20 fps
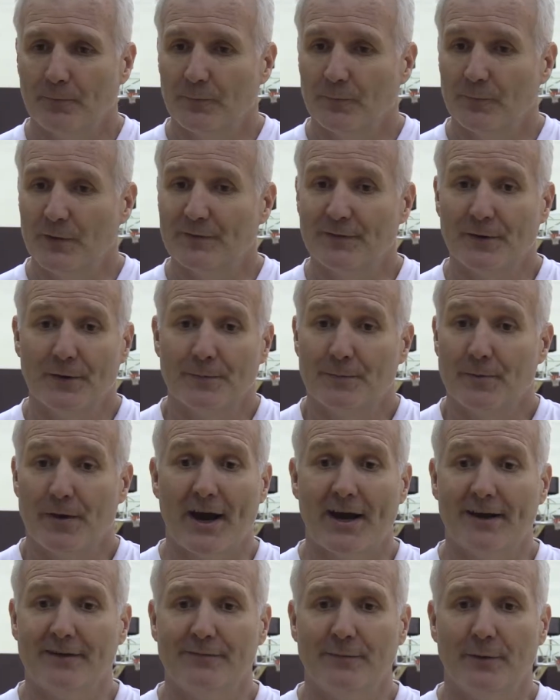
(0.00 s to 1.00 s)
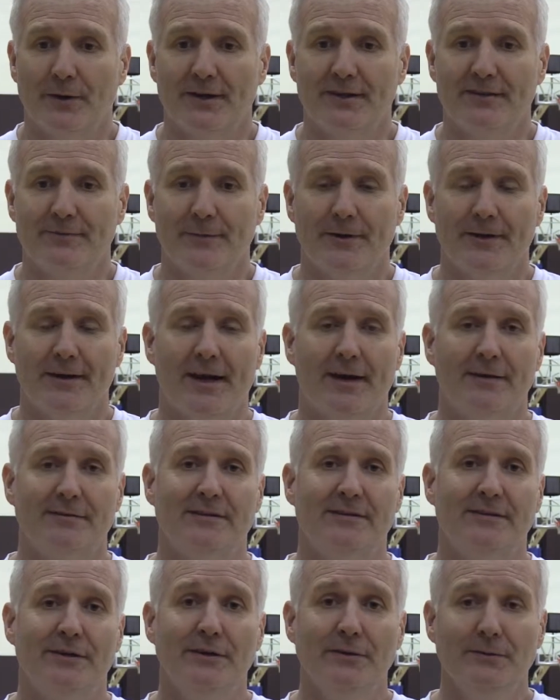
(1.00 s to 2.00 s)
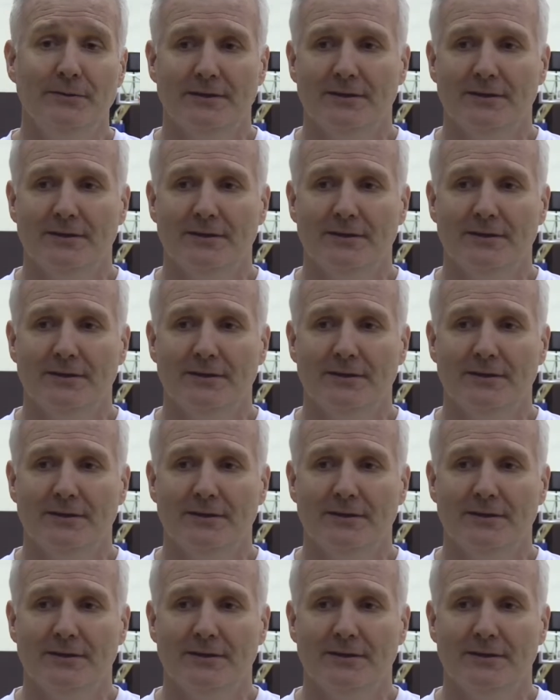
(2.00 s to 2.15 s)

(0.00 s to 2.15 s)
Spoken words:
we're very proud of what he's been able to do.